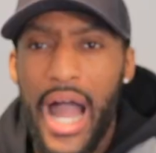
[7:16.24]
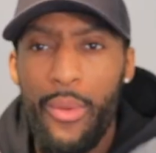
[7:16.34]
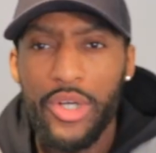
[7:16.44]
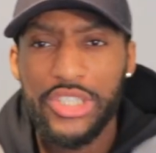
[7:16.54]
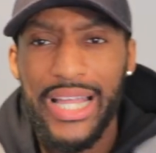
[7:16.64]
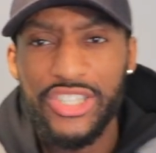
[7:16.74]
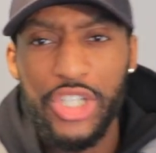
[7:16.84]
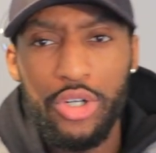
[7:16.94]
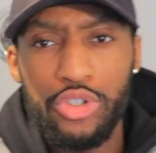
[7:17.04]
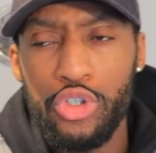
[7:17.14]
I watched that
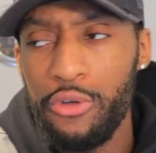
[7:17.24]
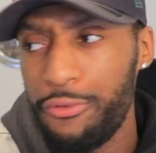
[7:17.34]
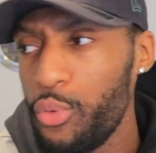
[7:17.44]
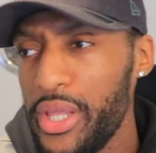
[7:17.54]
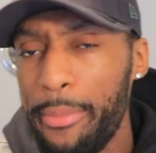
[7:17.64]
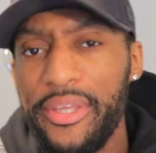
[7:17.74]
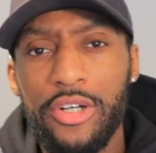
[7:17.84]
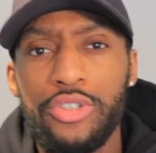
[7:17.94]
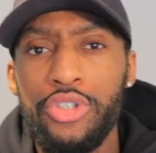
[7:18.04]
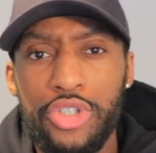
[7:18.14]
shit on 240p
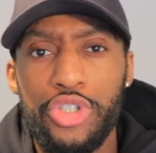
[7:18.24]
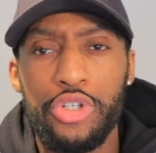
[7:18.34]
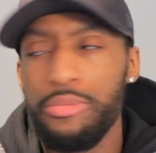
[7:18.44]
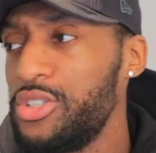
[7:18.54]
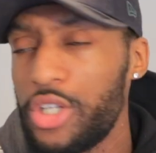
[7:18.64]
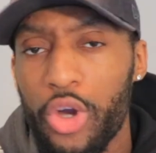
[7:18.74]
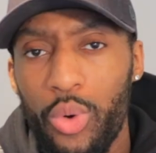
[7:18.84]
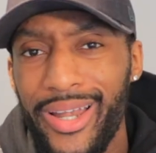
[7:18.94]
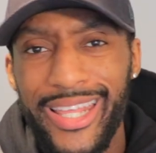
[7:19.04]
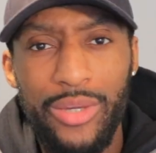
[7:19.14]
on YouTube. So the
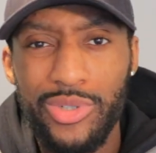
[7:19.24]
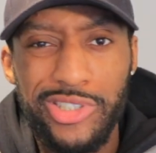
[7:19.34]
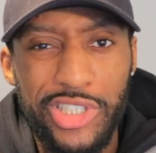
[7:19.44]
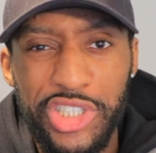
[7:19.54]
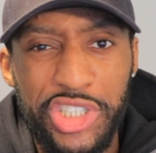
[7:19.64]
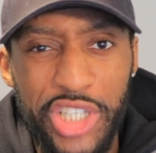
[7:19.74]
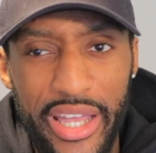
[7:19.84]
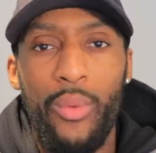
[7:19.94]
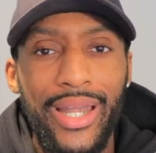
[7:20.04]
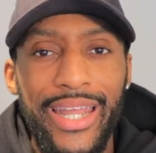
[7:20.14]
quality was just
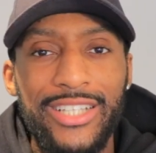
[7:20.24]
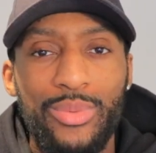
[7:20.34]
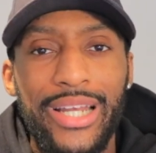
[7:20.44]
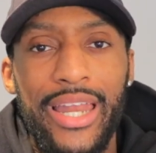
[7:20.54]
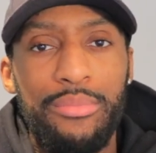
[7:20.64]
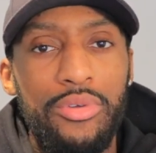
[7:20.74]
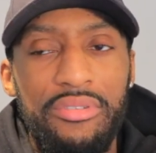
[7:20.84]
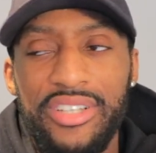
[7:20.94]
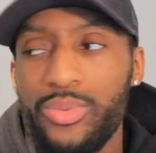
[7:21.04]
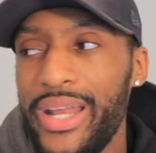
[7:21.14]
shit. One day's one of the
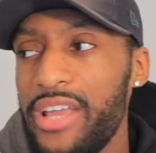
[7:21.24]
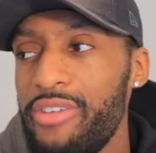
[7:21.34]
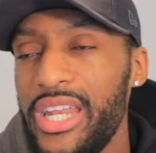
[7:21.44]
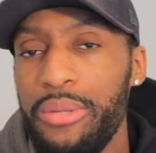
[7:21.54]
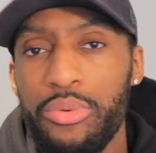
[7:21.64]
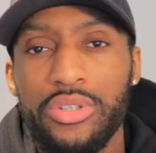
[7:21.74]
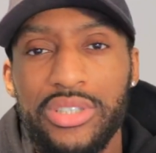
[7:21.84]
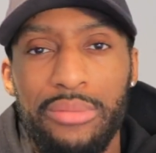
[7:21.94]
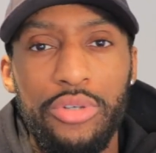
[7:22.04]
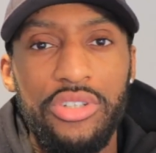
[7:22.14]
movies where they really brought
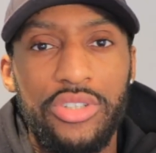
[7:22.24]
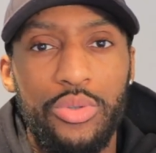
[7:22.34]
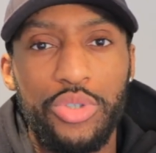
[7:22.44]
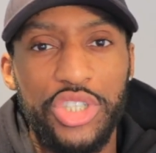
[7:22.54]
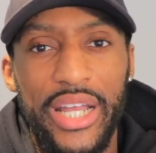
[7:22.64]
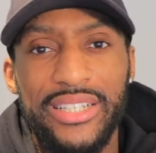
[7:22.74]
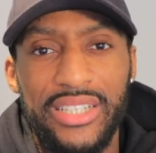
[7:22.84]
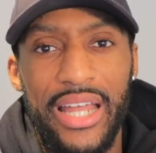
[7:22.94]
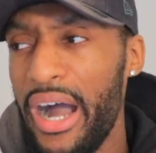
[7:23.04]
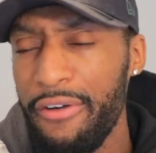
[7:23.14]
some musical shit
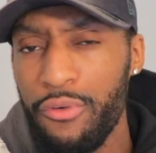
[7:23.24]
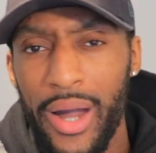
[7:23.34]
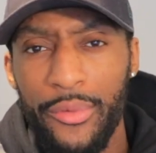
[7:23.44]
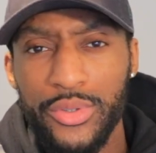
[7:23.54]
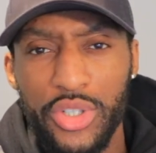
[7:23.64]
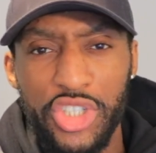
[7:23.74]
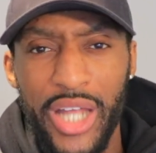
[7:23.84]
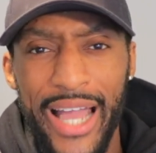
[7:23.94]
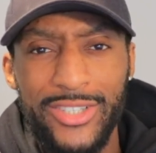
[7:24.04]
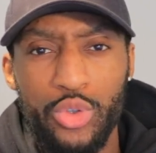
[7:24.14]
into that. I thought I was watching
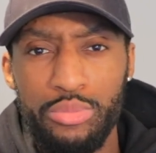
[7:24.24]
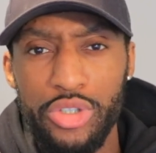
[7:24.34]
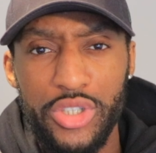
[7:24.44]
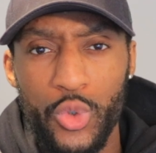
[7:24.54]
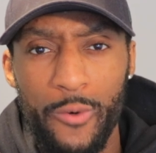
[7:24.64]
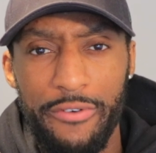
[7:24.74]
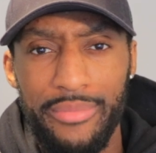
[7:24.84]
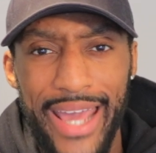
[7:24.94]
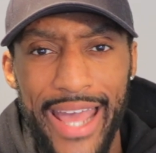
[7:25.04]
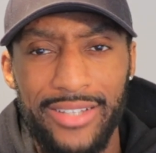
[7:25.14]
High School Musical from
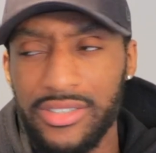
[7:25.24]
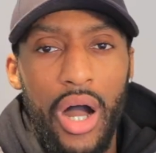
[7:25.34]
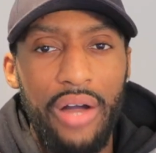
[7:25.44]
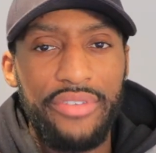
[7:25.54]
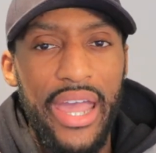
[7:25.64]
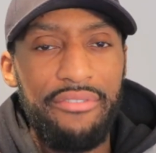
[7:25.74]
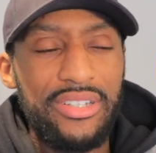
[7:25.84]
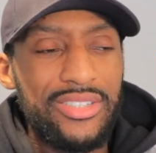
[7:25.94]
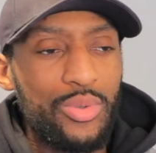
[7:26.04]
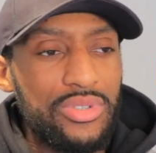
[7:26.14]
their ends. After every
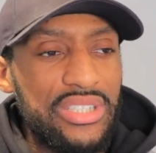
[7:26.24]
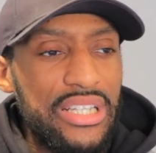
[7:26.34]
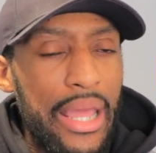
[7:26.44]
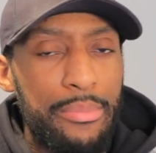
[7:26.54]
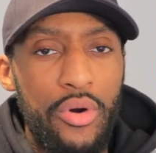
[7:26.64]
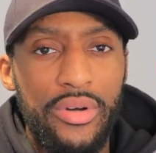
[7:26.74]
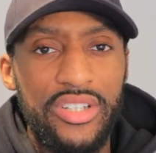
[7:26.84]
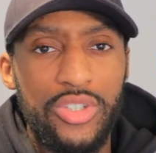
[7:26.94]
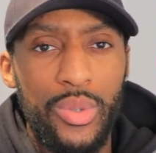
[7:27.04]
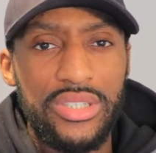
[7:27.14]
single scene they broke
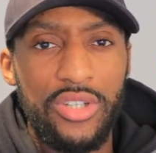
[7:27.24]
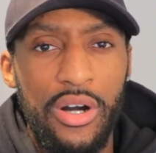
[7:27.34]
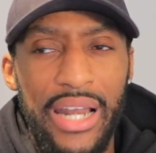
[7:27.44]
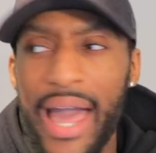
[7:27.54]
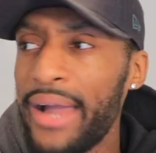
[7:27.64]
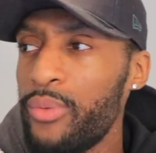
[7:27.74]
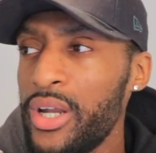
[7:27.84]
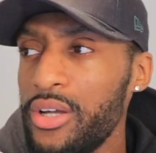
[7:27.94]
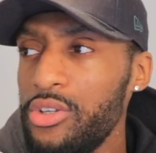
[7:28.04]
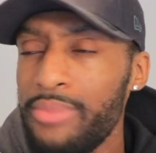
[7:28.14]
into a song like,
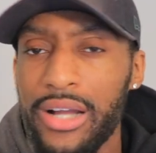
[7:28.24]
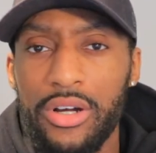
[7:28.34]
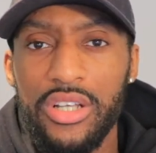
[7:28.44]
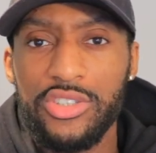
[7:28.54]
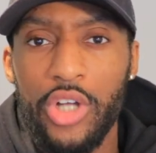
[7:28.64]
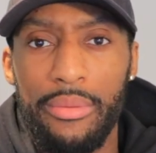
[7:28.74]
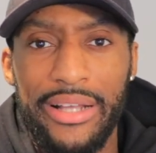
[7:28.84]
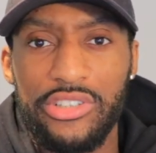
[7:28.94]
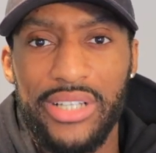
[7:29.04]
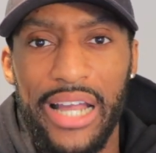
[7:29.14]
when are you man gonna stop?
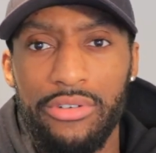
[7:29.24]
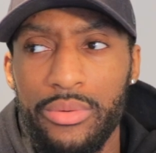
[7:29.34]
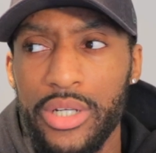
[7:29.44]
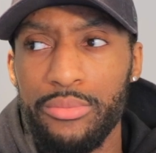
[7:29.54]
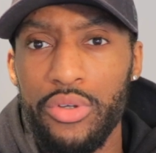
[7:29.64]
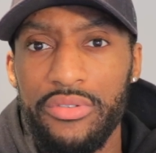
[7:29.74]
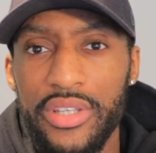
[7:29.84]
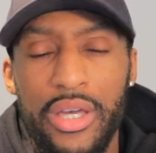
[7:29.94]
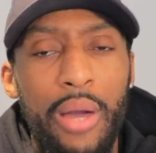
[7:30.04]
And just carry on with the movie.